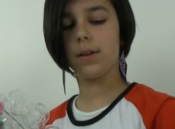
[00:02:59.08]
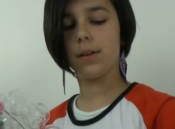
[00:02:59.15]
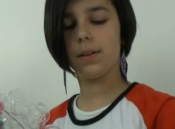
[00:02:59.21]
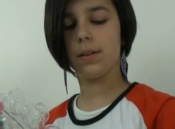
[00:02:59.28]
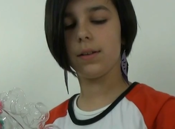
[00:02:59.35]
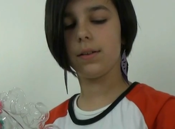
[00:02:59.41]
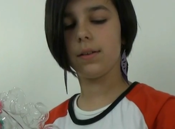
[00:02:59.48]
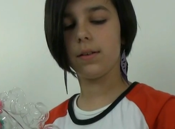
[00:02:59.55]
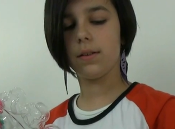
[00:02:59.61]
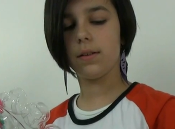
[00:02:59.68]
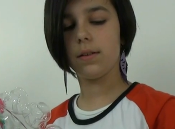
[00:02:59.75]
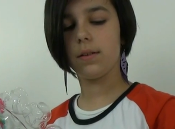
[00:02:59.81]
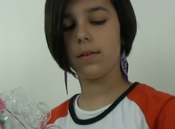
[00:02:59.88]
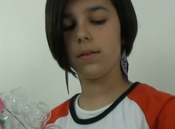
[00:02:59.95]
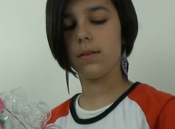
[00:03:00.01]

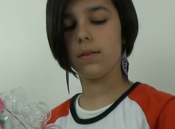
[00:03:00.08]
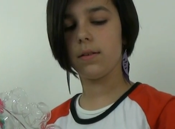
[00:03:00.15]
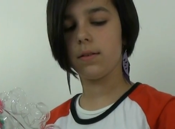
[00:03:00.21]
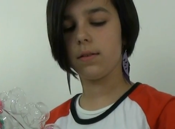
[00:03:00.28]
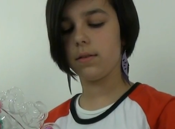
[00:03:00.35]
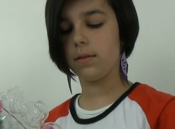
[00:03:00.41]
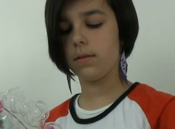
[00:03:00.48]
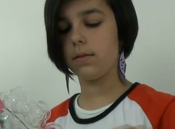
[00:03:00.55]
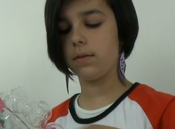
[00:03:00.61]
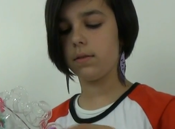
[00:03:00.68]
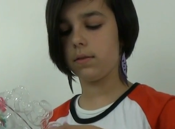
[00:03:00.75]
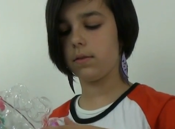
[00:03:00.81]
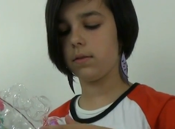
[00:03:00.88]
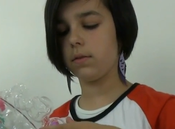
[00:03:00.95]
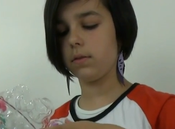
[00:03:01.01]

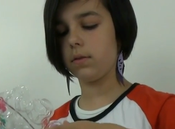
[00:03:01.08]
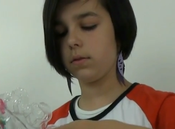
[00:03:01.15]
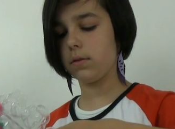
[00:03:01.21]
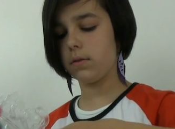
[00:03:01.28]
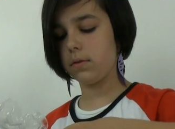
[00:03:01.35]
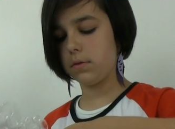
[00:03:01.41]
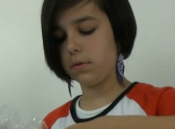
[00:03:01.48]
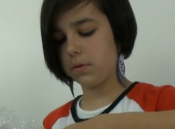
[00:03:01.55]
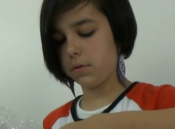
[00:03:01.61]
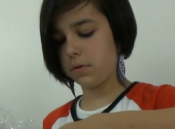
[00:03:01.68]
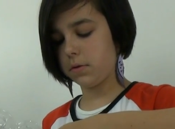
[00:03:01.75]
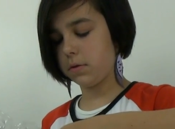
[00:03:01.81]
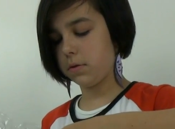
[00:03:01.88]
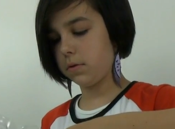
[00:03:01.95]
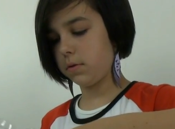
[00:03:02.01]

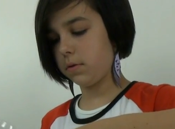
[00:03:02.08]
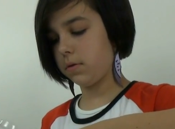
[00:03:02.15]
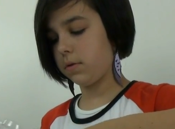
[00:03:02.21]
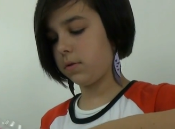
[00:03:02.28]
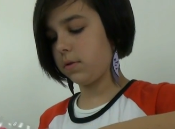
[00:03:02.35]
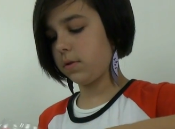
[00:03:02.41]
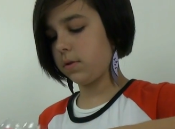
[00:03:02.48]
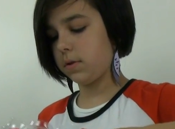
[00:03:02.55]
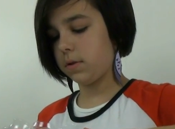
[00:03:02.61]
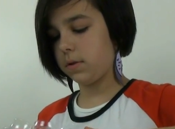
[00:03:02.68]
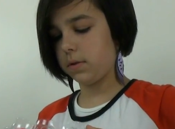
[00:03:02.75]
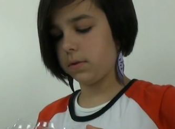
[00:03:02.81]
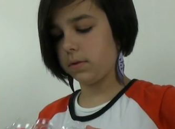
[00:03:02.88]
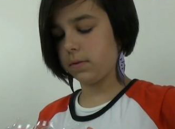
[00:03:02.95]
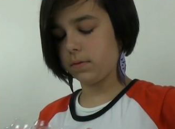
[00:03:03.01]

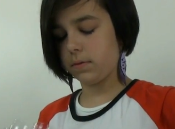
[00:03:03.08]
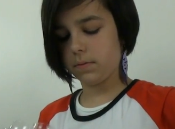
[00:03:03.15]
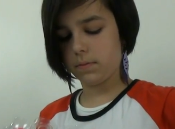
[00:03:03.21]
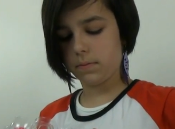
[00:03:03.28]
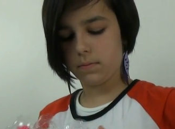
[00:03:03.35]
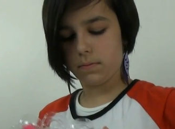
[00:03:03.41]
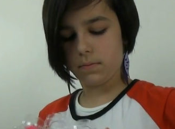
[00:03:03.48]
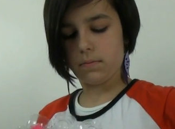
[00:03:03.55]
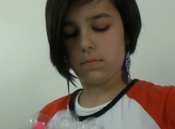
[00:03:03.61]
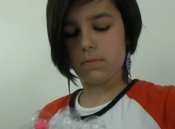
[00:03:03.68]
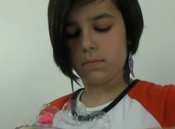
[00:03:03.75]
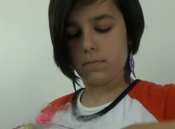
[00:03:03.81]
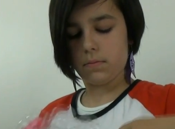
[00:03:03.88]
(silence)